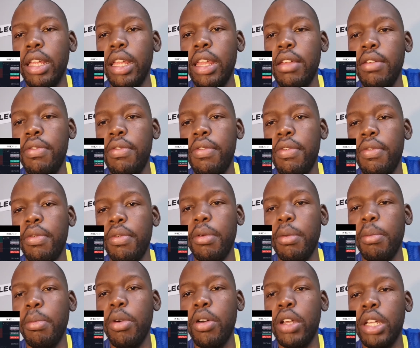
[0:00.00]
if
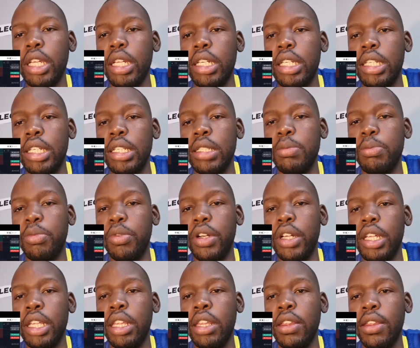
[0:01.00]
market does
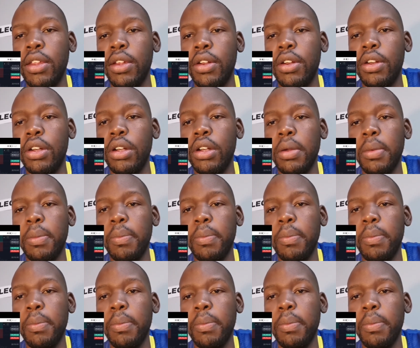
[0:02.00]
break here,